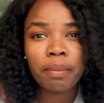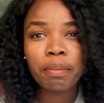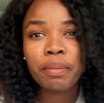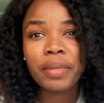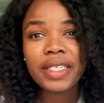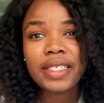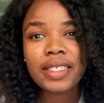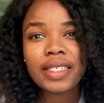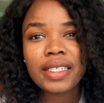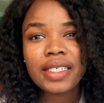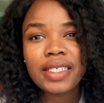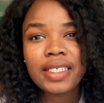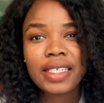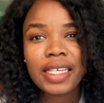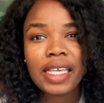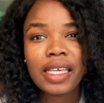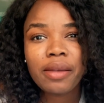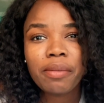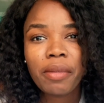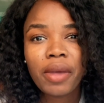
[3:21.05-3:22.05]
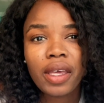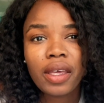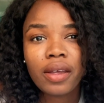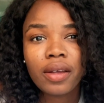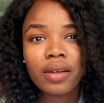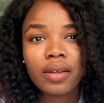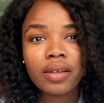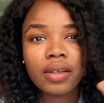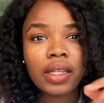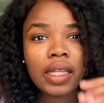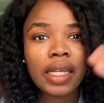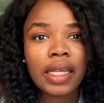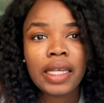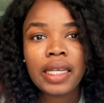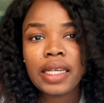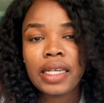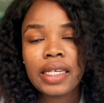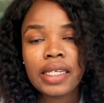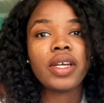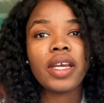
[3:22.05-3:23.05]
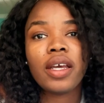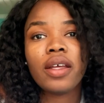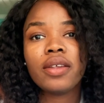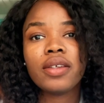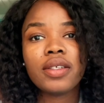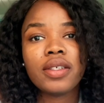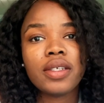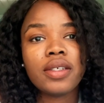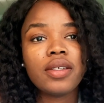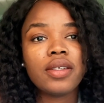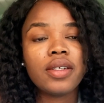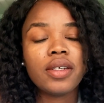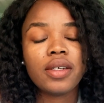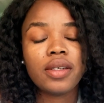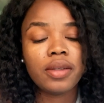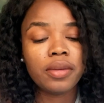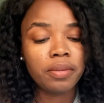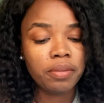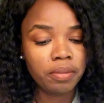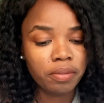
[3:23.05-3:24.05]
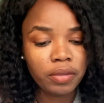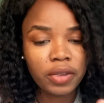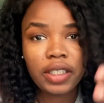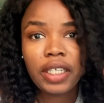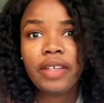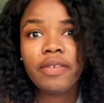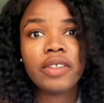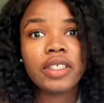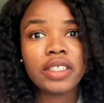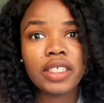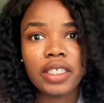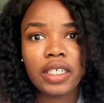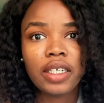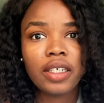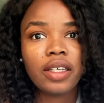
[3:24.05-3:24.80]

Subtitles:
business email, health system, Cleveland Clinic,